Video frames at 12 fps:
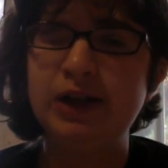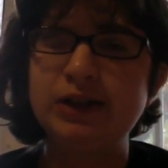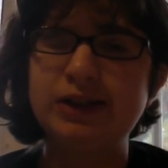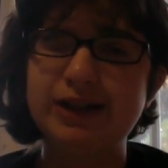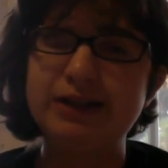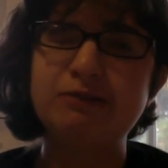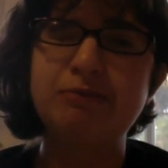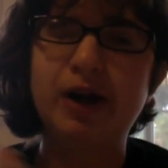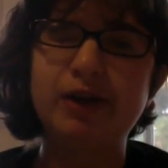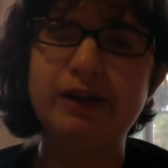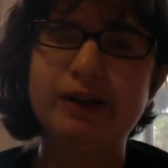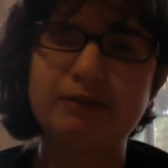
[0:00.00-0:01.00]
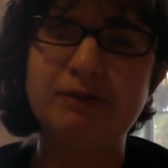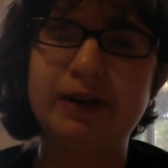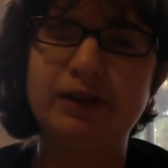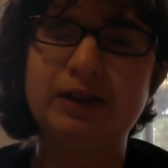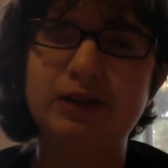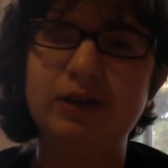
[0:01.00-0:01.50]
she has to borrow
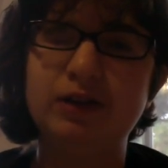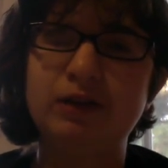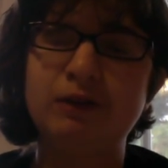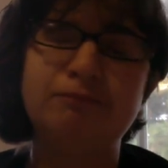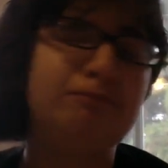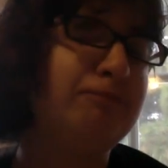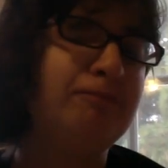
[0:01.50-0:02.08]
Isabel's clothes, that